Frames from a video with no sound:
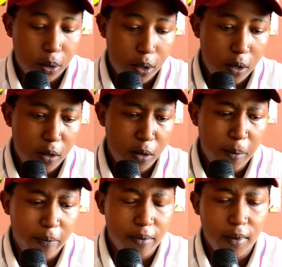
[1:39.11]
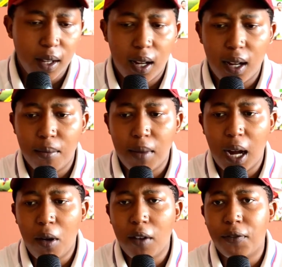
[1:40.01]
So,
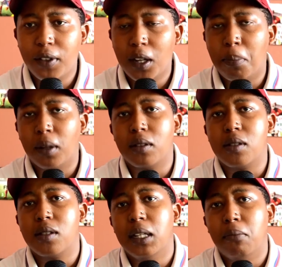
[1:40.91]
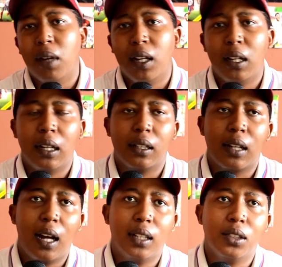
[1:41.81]
how I feel about this thing, man, it
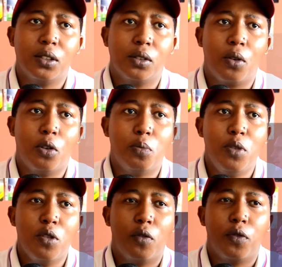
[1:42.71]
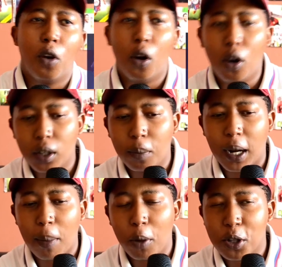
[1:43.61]
kind of caught me off guard,
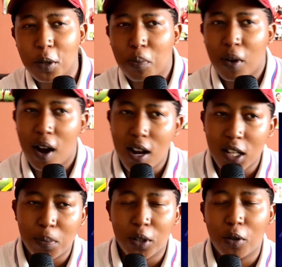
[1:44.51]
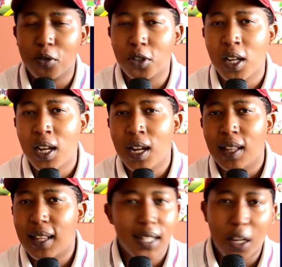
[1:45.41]
but I'm not surprised because
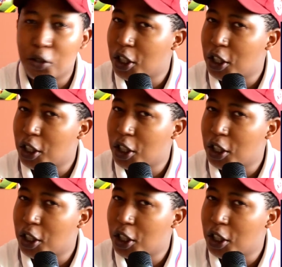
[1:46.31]
that's how